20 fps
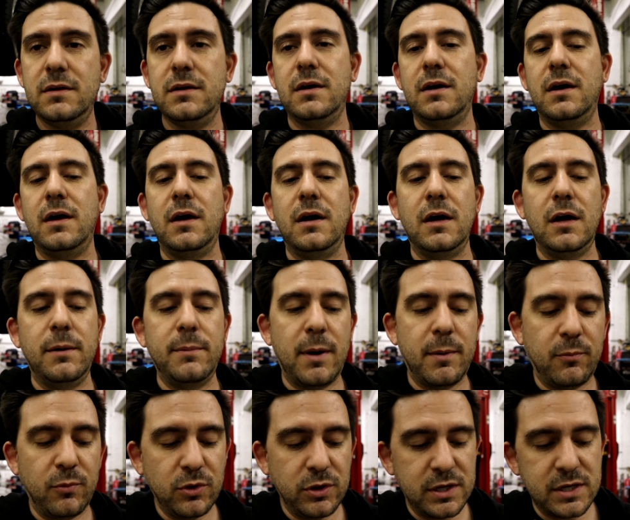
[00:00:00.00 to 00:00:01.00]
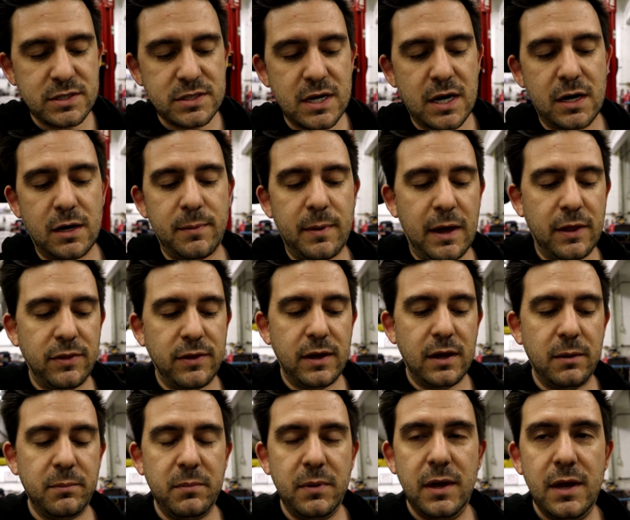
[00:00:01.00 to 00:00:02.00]
I'm really excited about
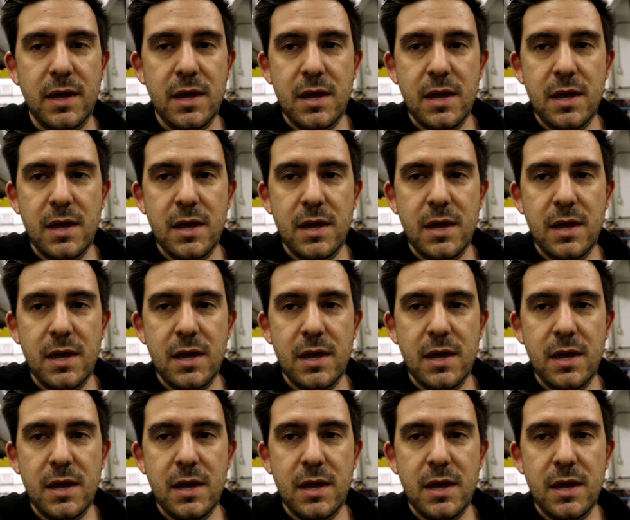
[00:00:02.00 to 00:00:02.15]
them.